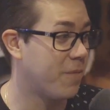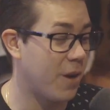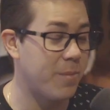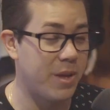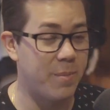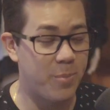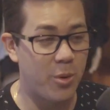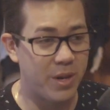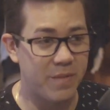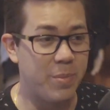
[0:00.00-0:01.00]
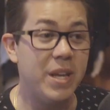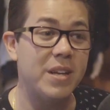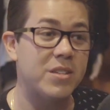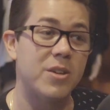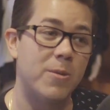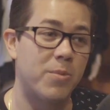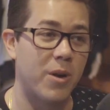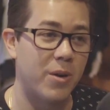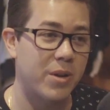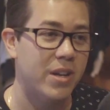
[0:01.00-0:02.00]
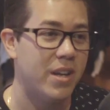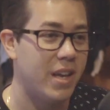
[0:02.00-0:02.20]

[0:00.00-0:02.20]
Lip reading: from a point of being so broke,